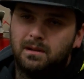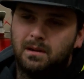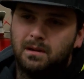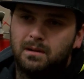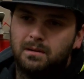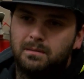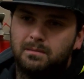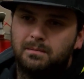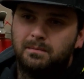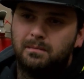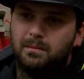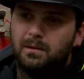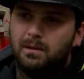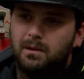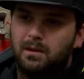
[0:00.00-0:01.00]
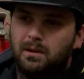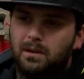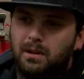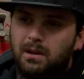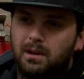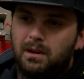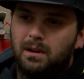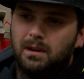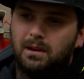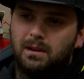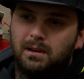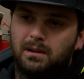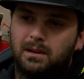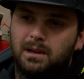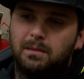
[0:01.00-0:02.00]
Um,
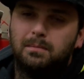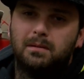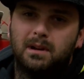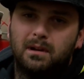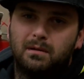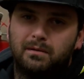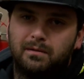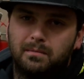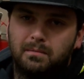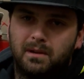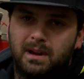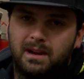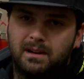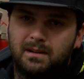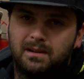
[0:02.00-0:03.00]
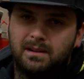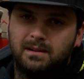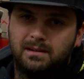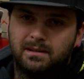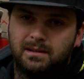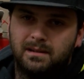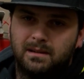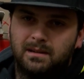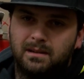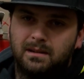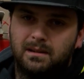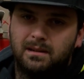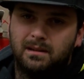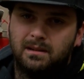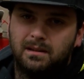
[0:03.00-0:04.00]
keep an eye out for black ice.
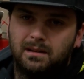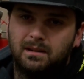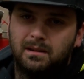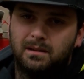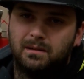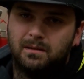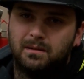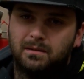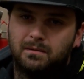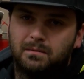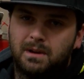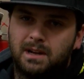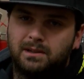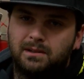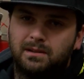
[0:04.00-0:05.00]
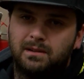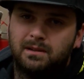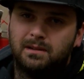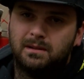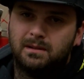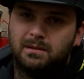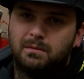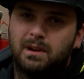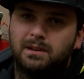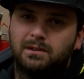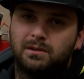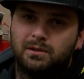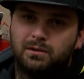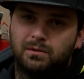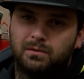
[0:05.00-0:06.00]
Watch the watch
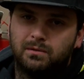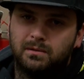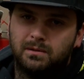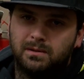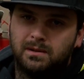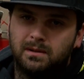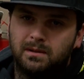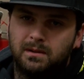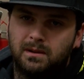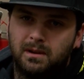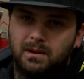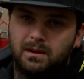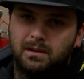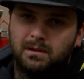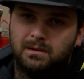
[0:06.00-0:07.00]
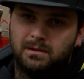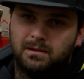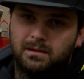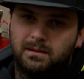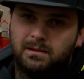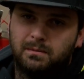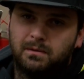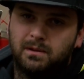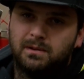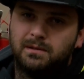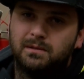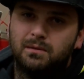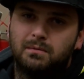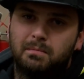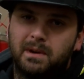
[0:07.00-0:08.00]
the shoulders. That's where the
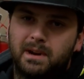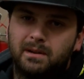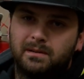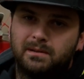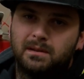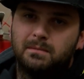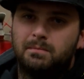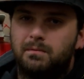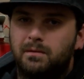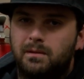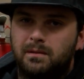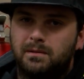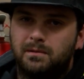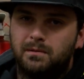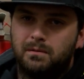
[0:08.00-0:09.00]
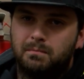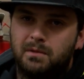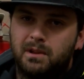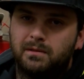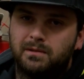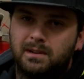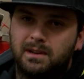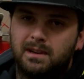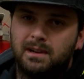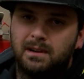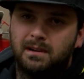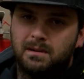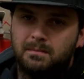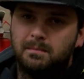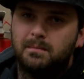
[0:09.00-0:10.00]
snow piles up, where the snow plows kick it
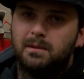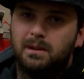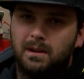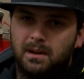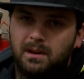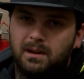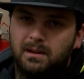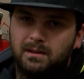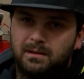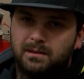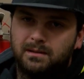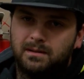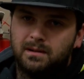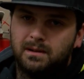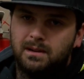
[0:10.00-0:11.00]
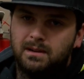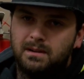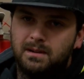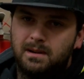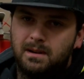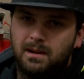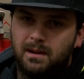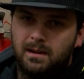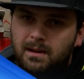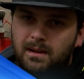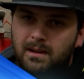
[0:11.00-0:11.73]
up, and it'll suck you in.